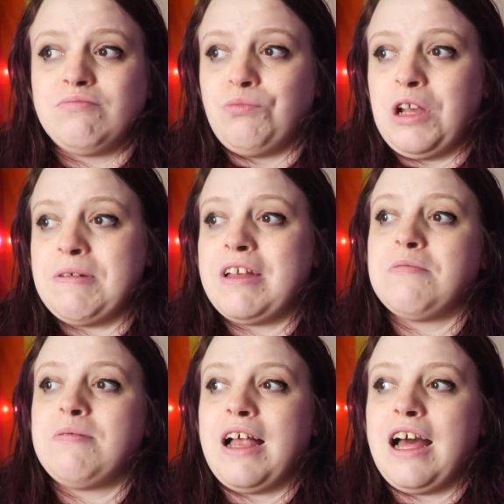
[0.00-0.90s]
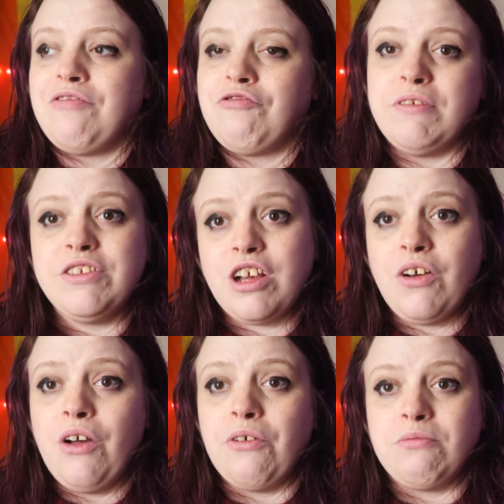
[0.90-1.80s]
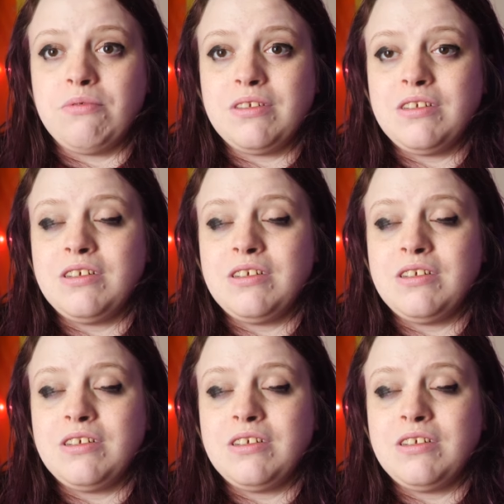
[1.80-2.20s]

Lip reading: we made a plan for me to go home.